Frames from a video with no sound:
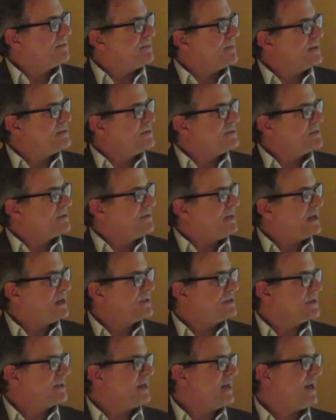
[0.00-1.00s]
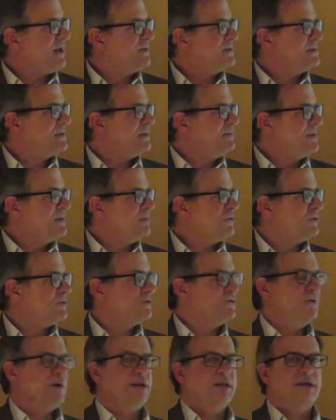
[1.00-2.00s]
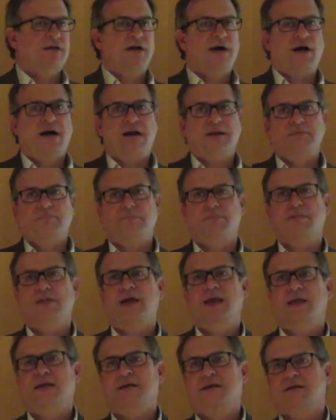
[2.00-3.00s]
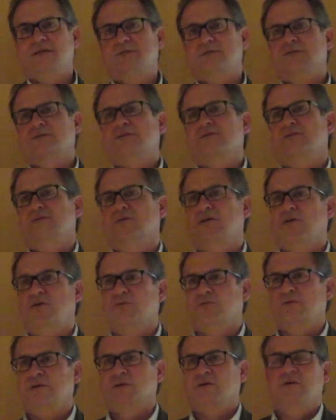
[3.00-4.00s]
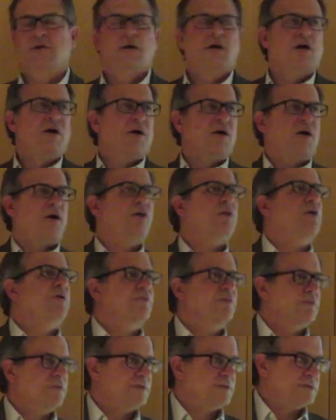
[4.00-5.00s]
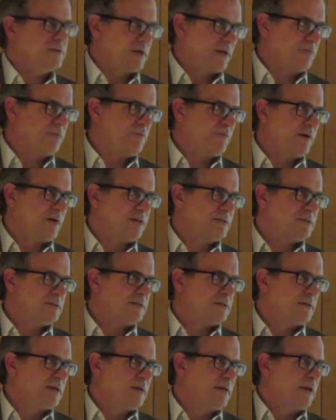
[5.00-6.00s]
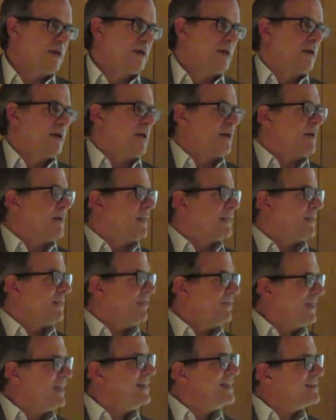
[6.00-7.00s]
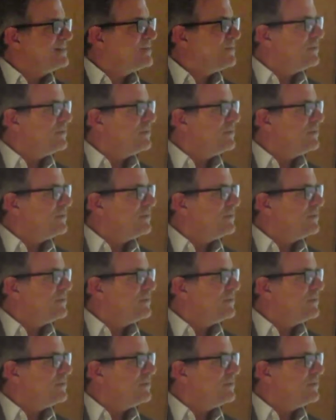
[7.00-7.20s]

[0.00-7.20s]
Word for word: based on Spanish accounts, that people are trading cotton, blankets, clothing all over the Southwest. The thing